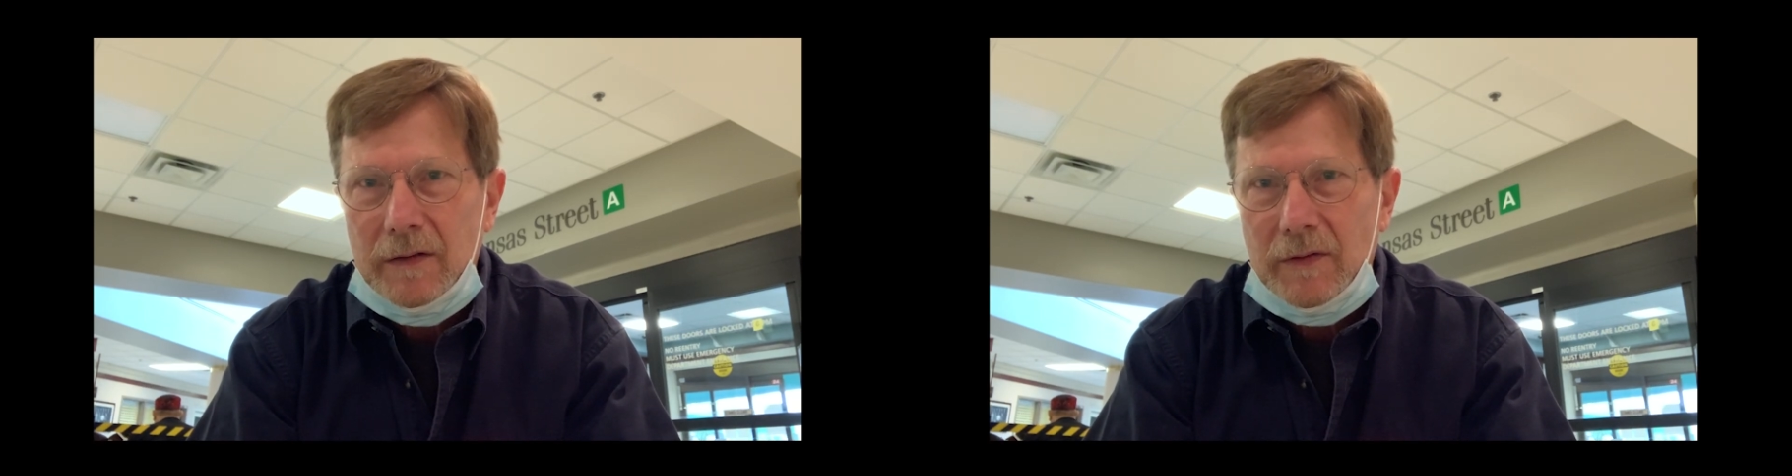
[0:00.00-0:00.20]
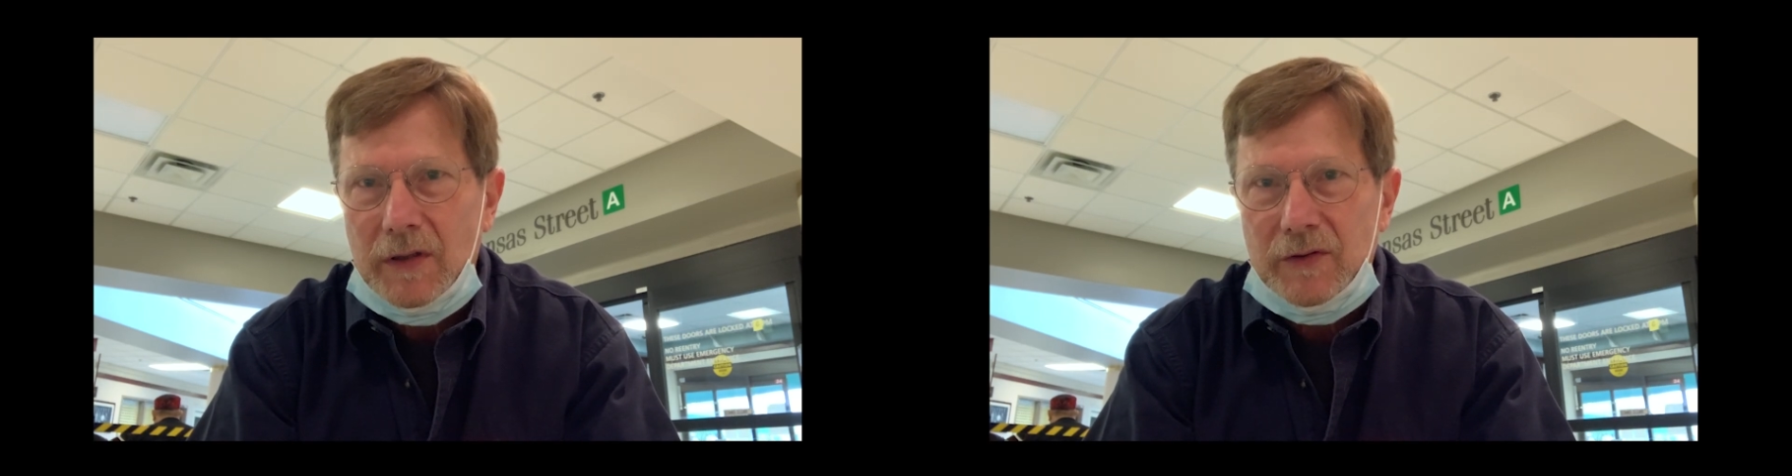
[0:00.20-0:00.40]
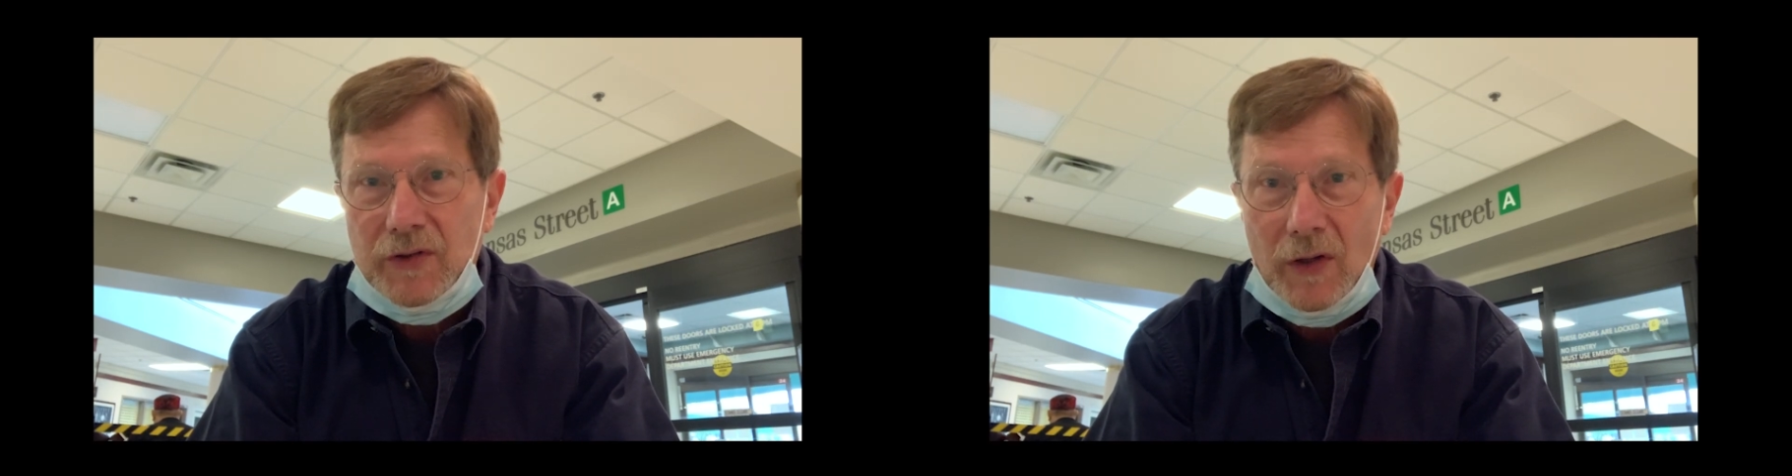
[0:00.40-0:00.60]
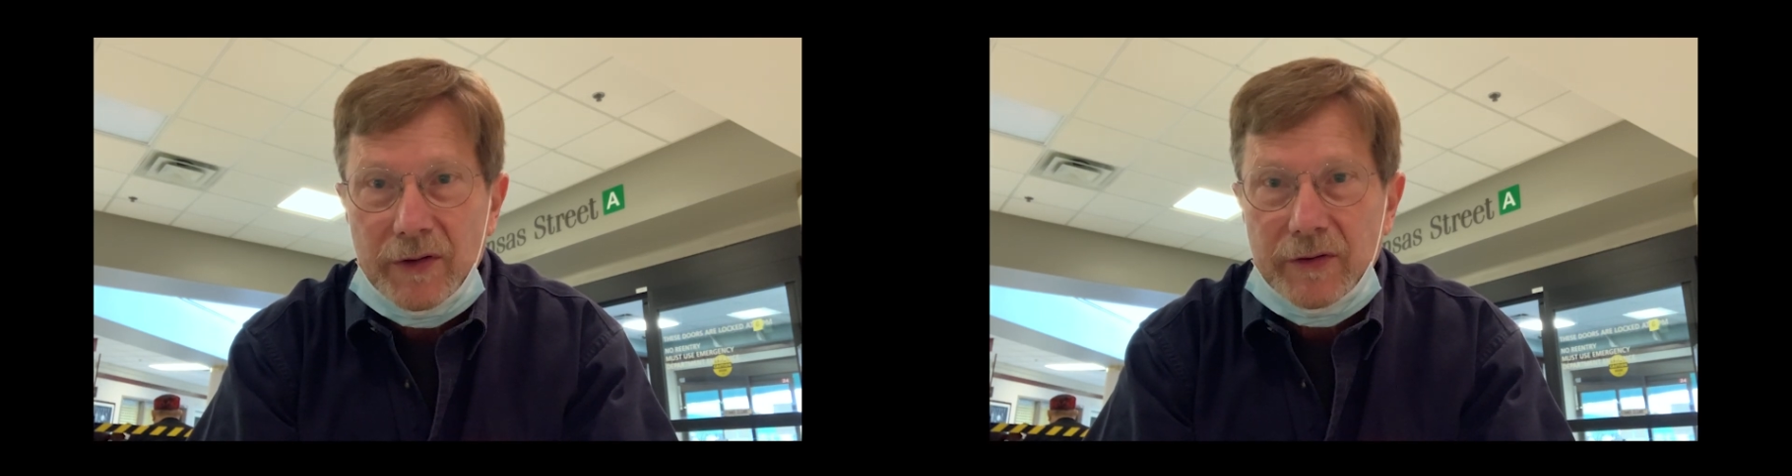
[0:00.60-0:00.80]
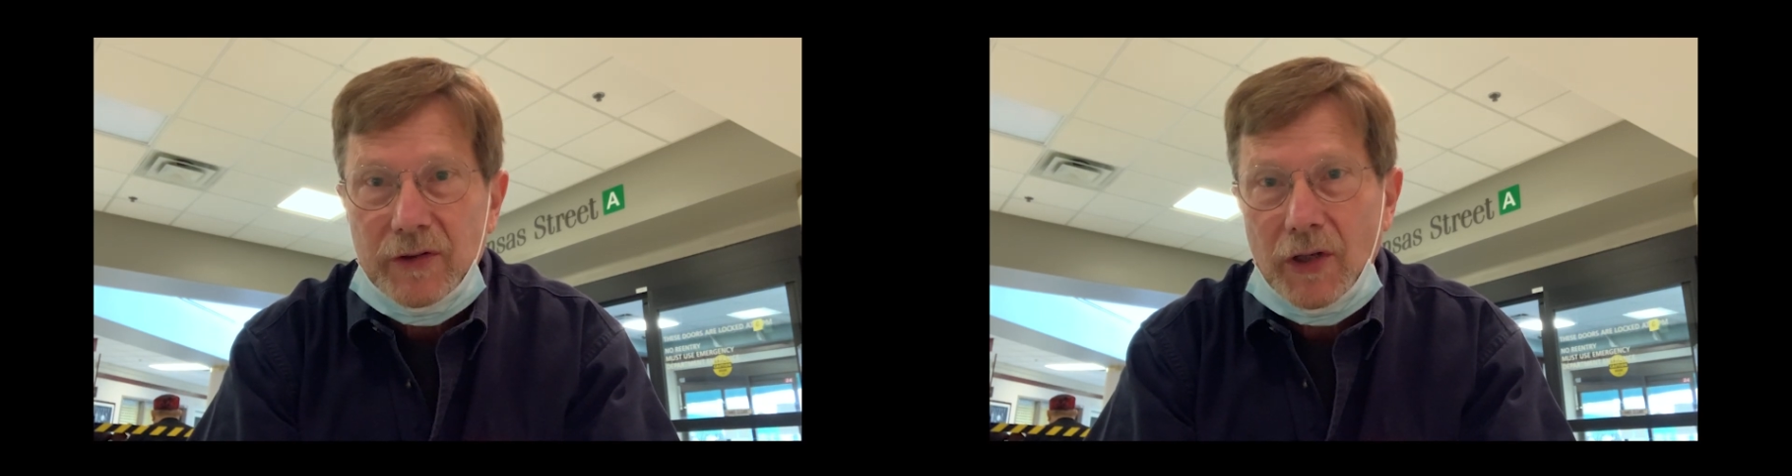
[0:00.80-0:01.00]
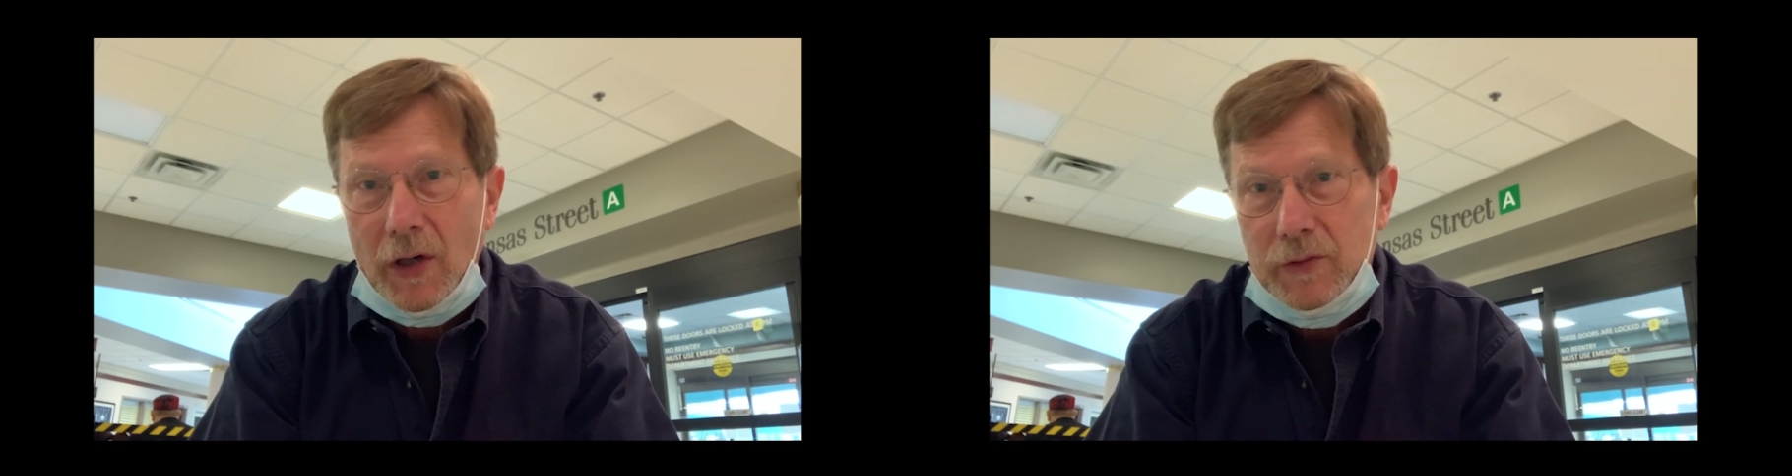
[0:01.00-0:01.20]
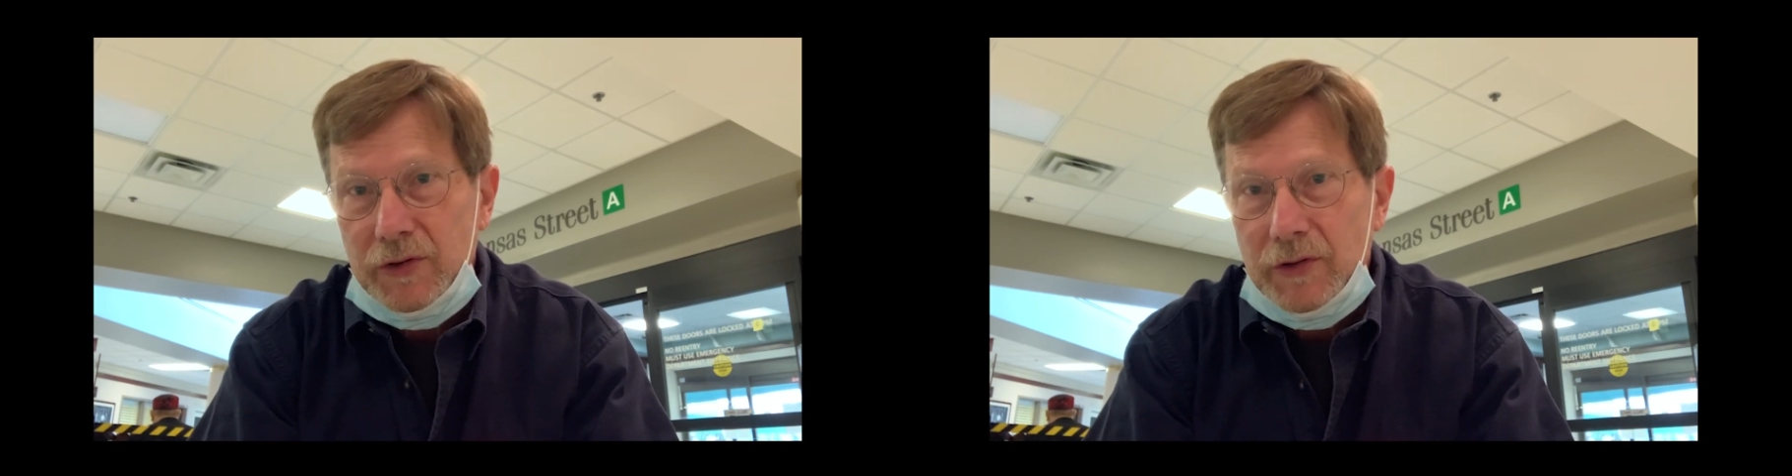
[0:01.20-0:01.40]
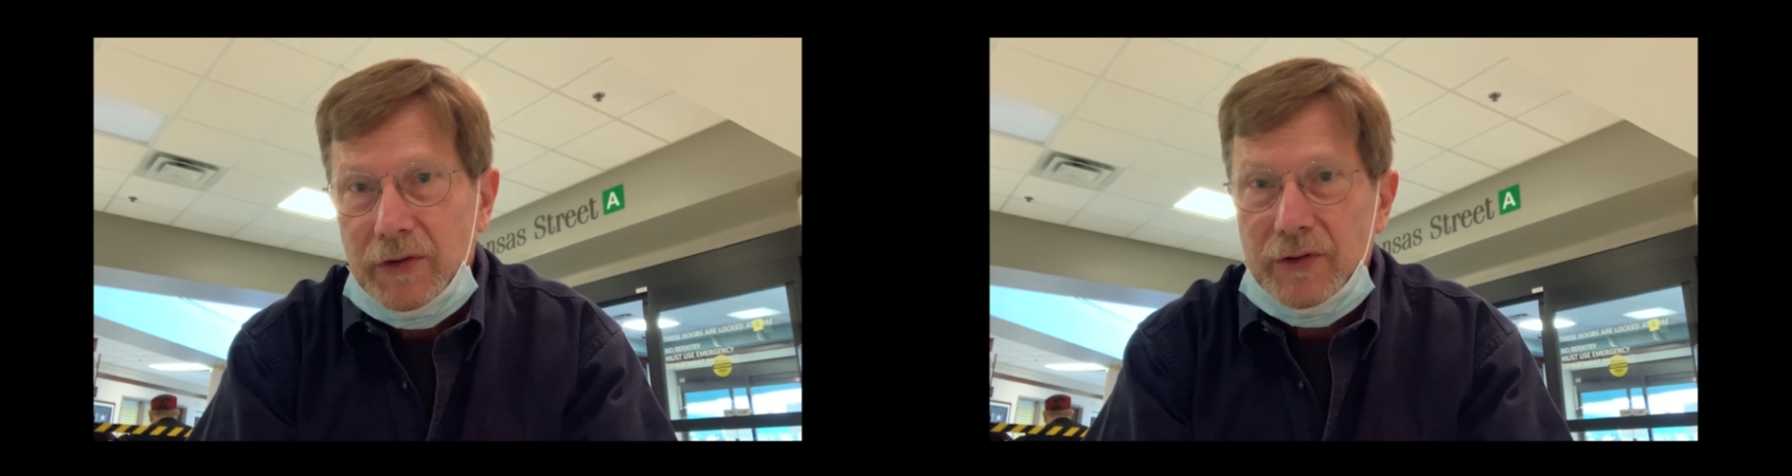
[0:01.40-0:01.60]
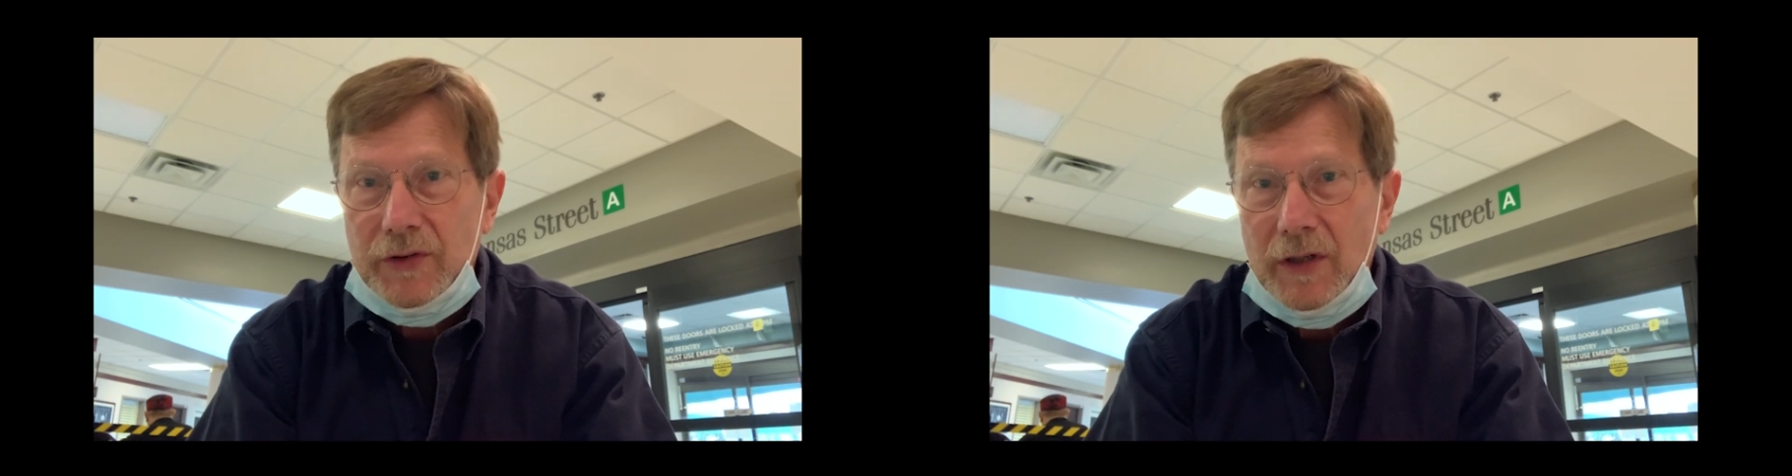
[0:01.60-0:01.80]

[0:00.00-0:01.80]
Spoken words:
consultants, coaches,